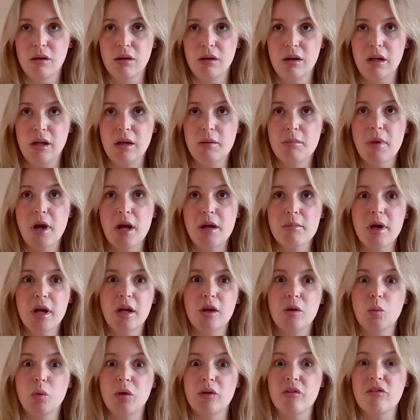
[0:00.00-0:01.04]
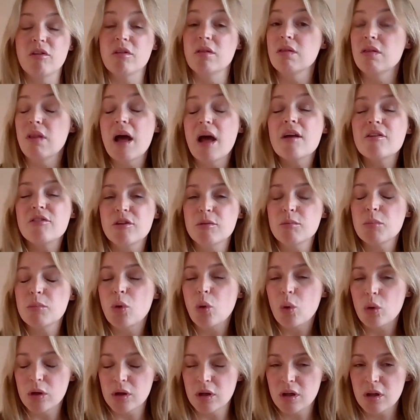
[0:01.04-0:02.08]
In my mind, what's less
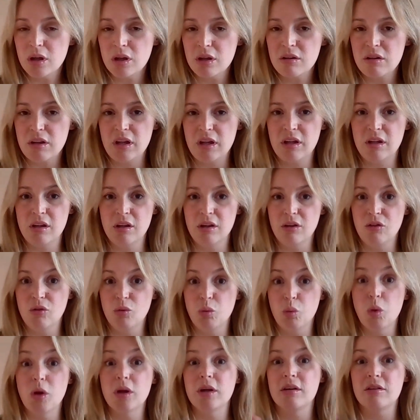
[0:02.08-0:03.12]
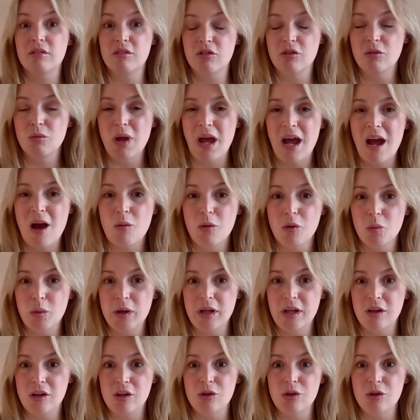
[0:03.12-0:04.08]
important is how are we going to